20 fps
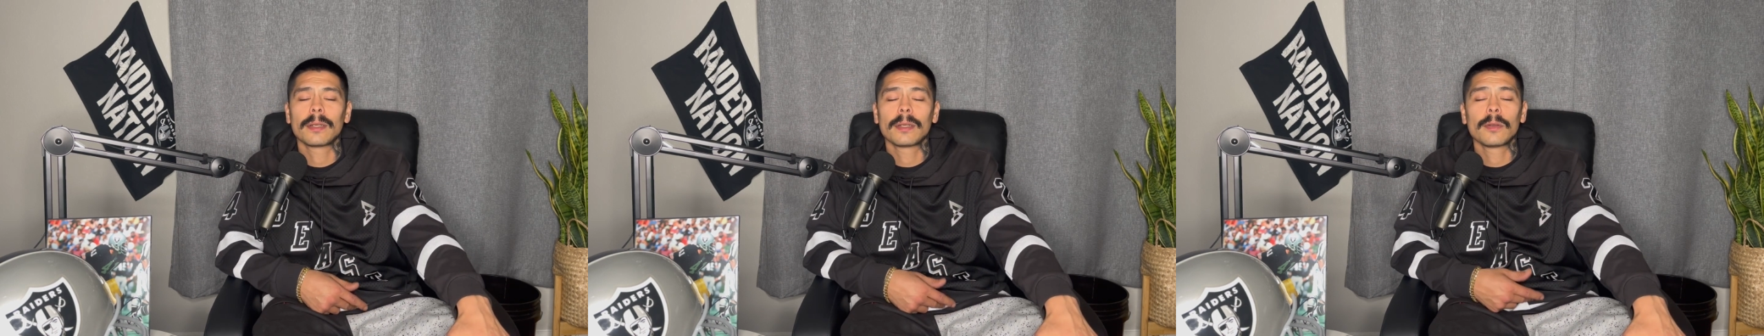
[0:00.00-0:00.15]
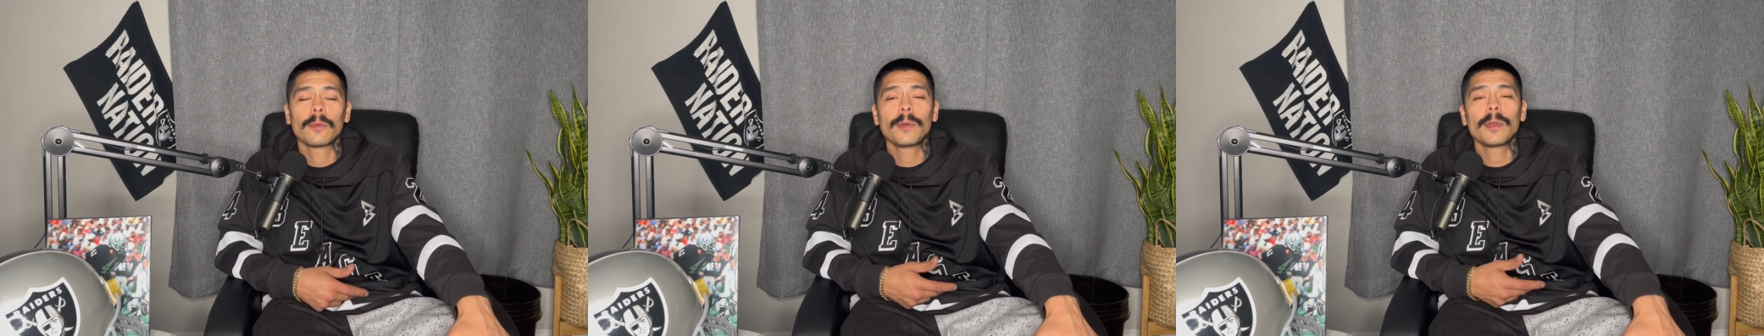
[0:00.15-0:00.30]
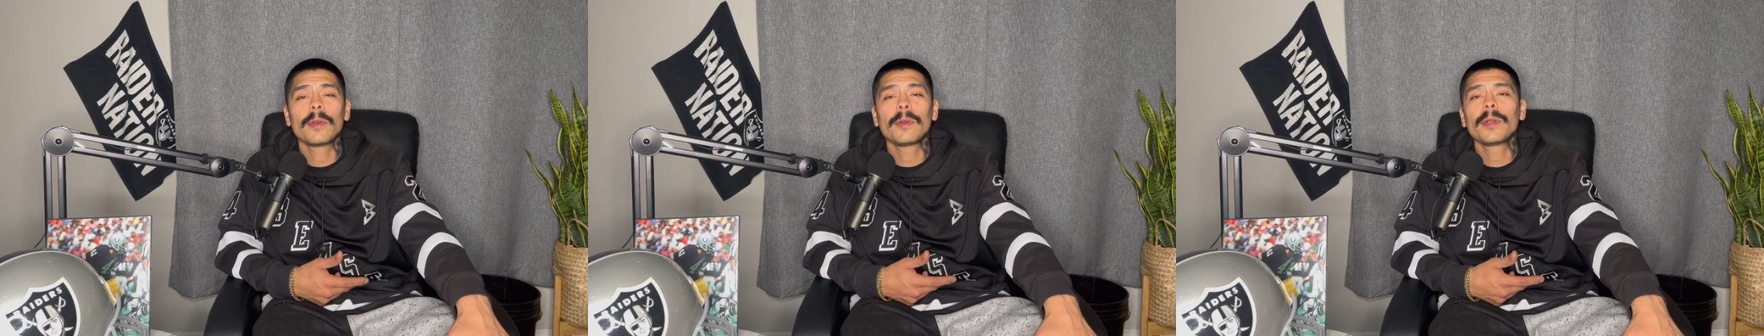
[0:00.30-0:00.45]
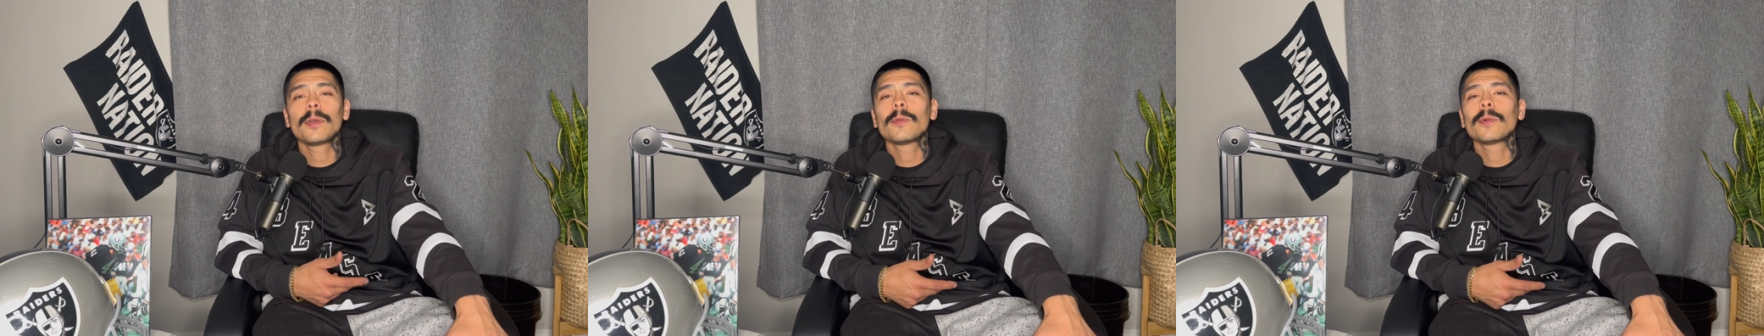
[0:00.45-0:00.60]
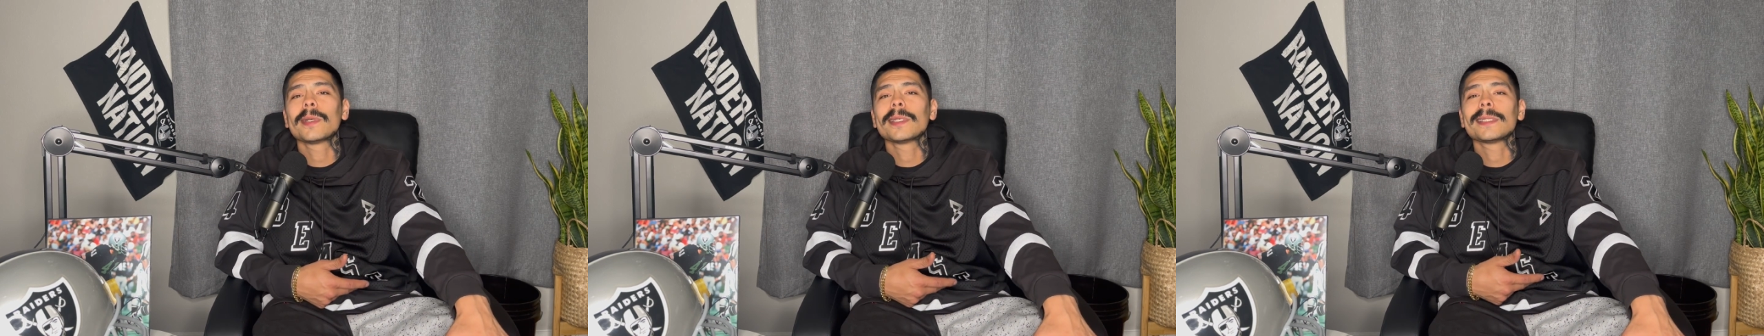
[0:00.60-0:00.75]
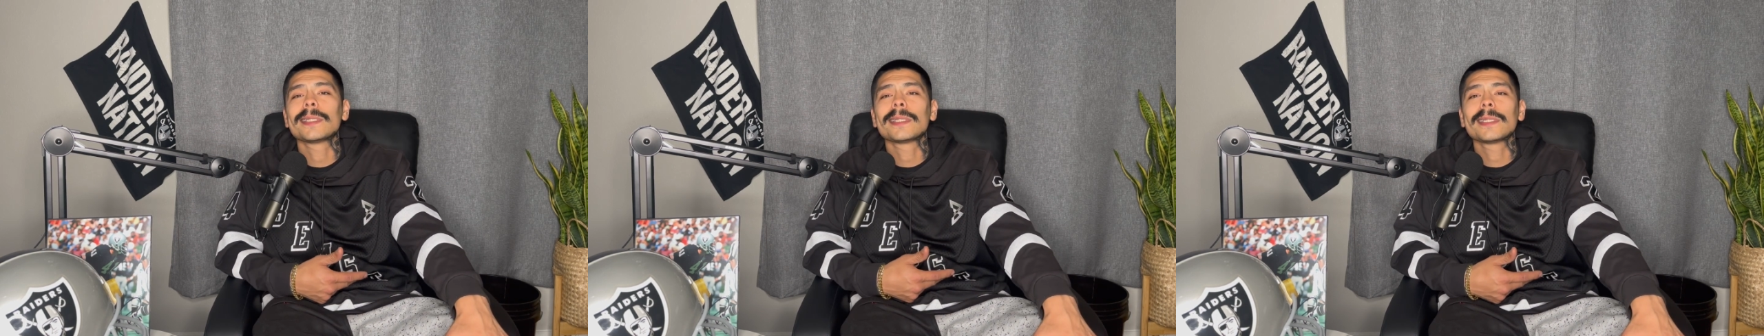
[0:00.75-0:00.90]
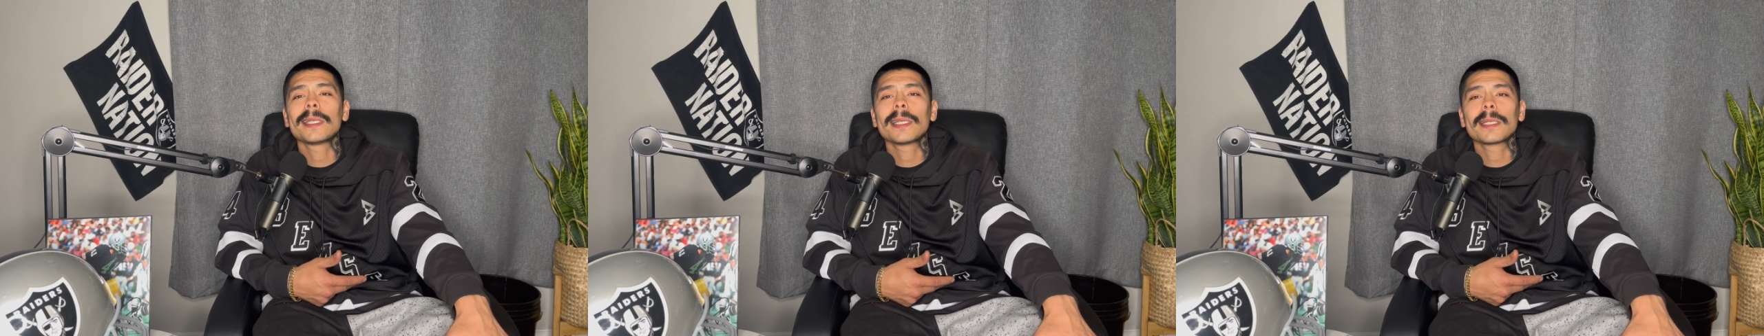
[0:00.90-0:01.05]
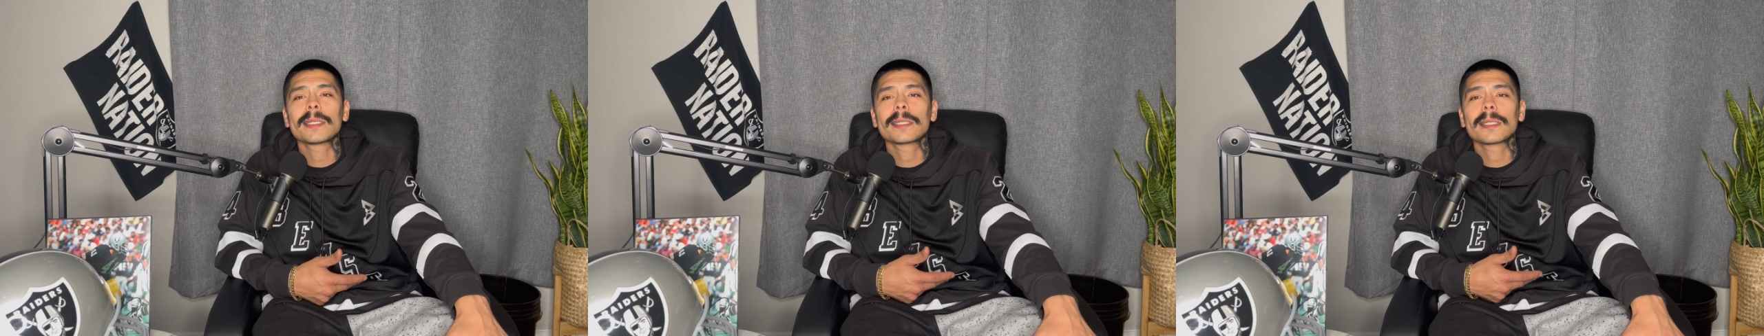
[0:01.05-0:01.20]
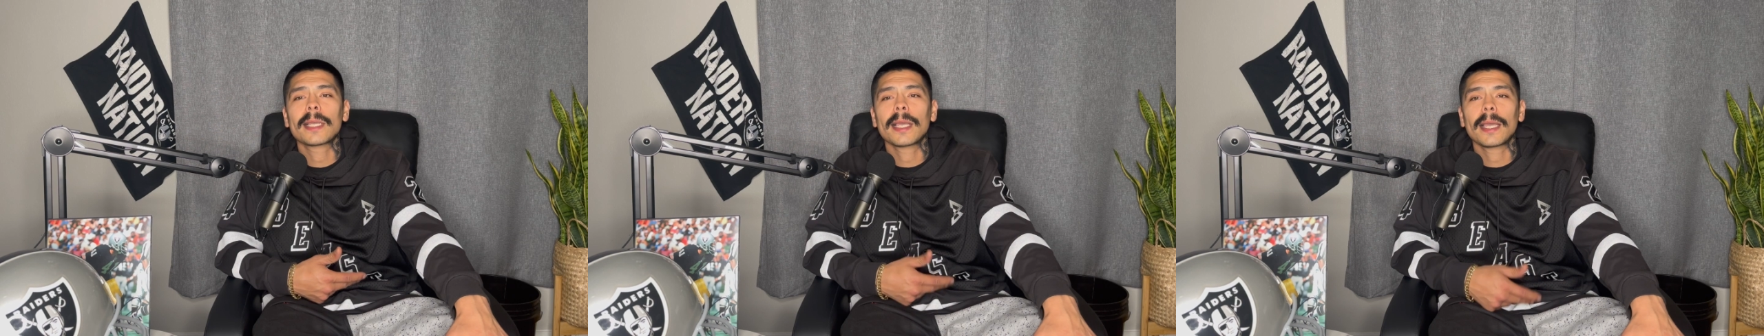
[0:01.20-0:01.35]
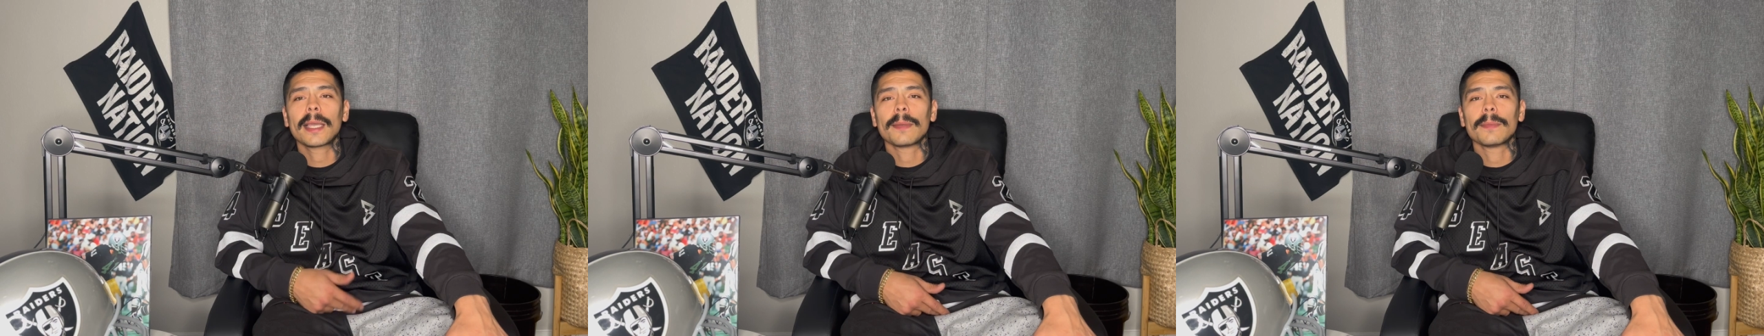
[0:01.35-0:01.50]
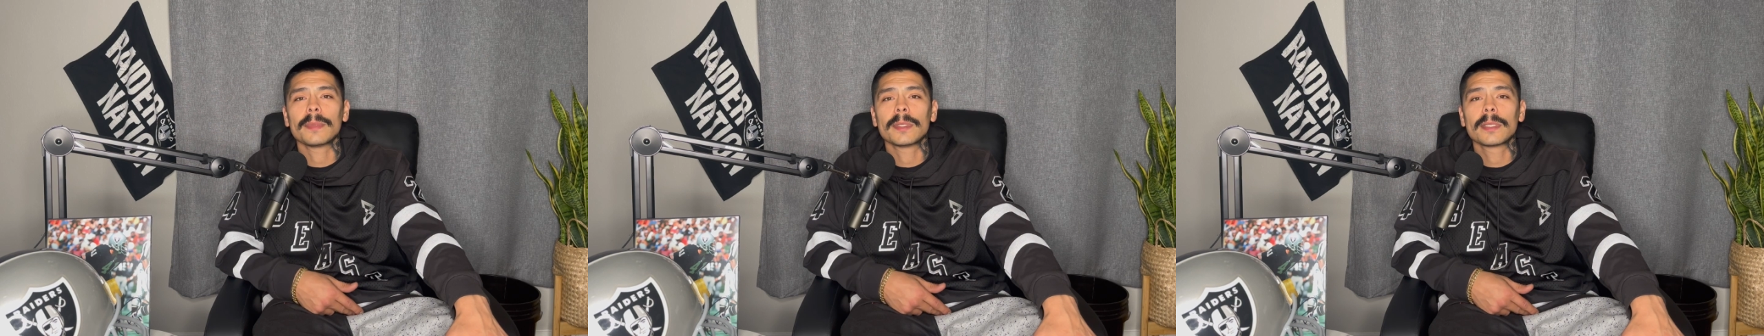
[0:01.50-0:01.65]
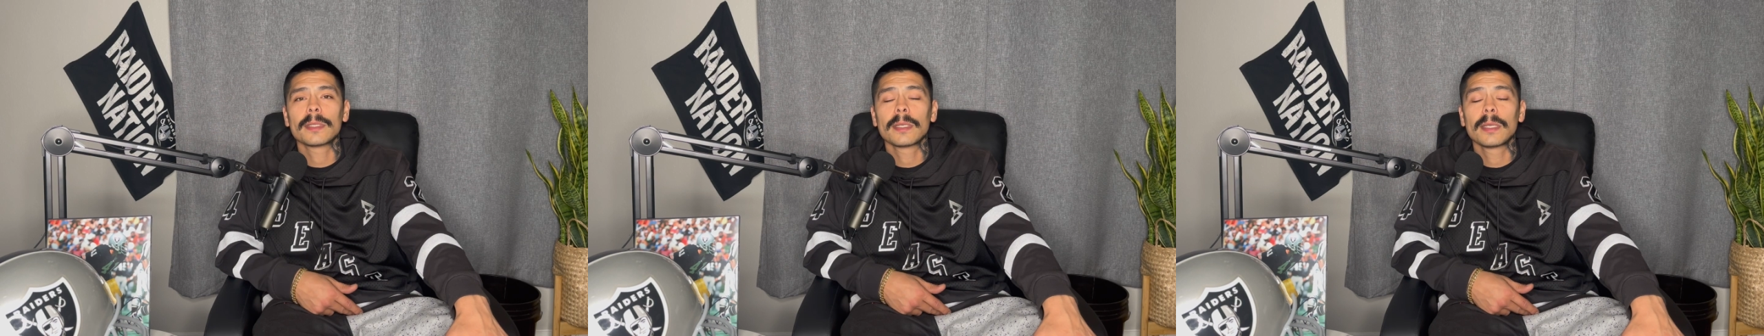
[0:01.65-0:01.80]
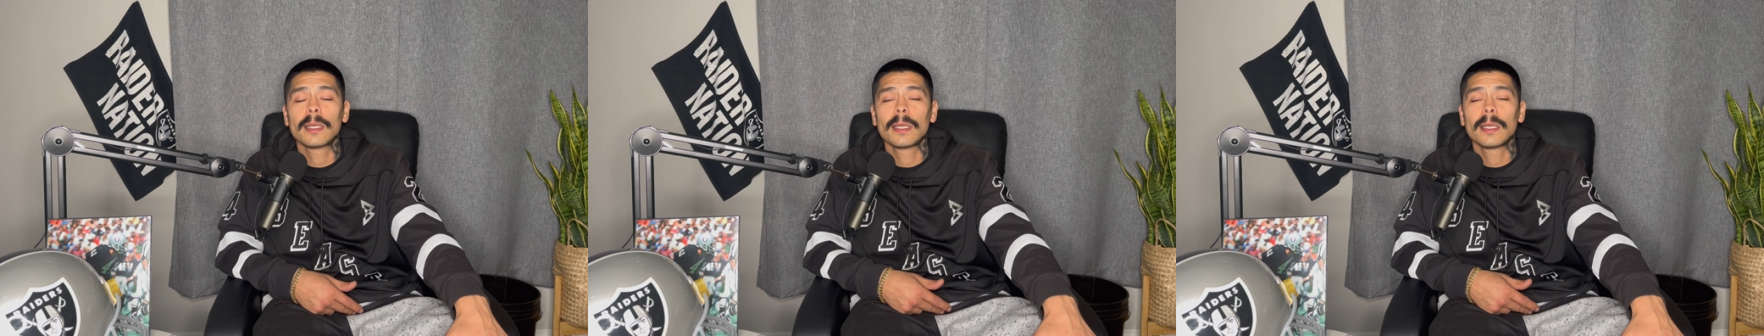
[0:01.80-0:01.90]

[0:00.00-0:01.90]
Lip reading: We only won 6 games,